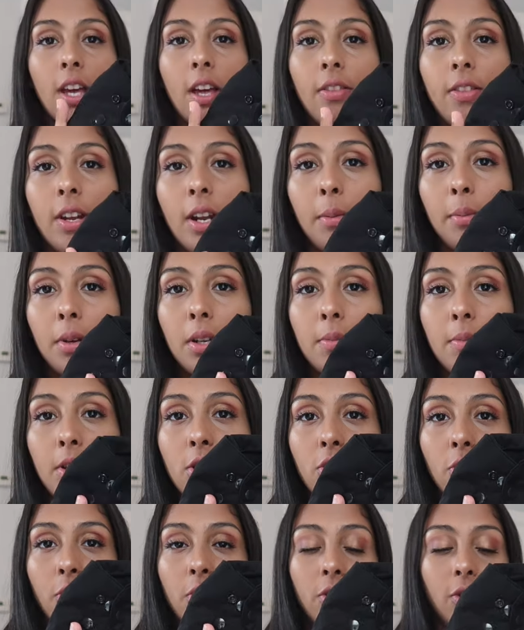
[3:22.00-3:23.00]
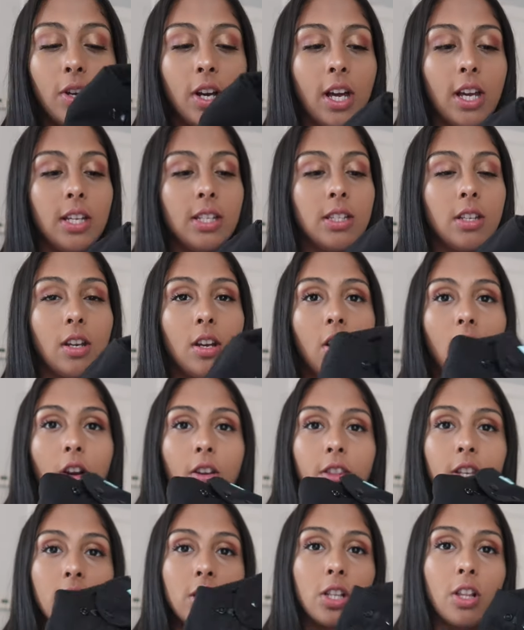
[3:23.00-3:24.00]
that I'm going to be showing you guys
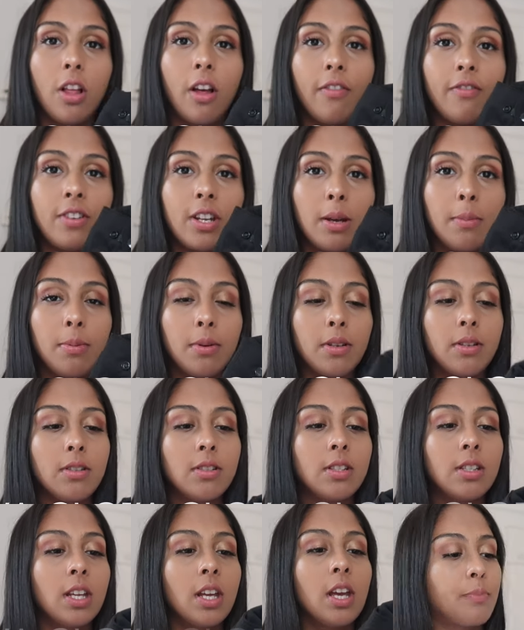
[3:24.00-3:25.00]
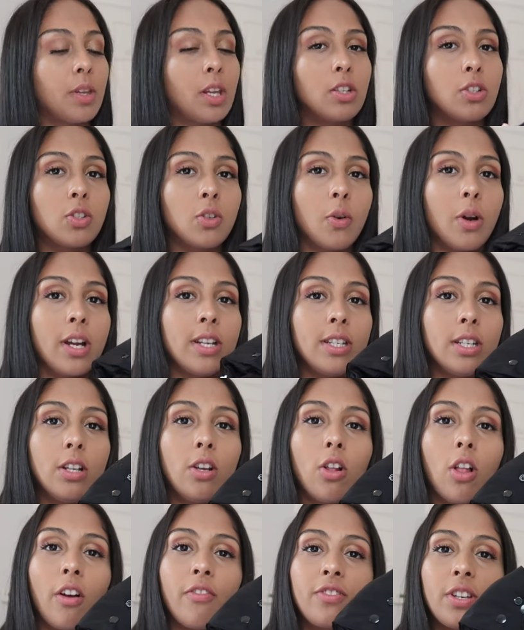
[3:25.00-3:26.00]
are these cloth diapers. So I did
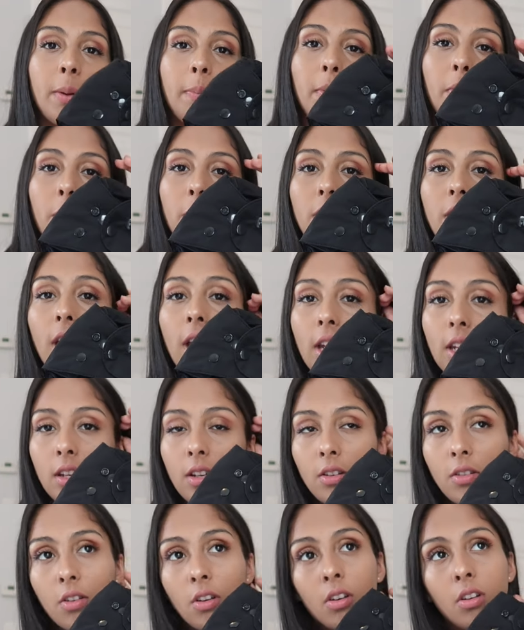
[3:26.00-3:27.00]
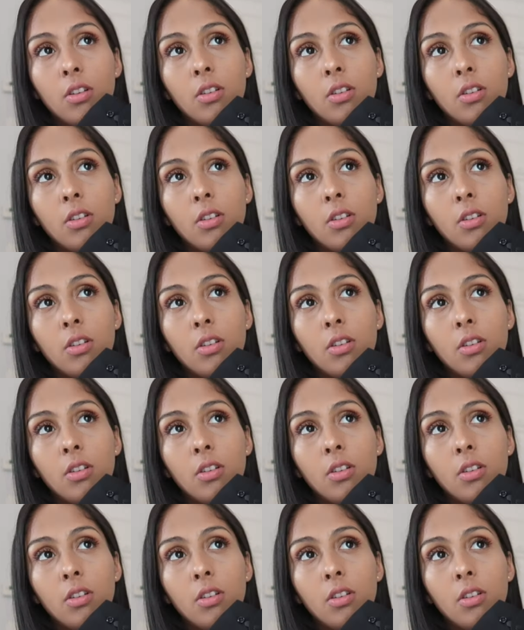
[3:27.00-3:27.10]
cloth diaper with Aiden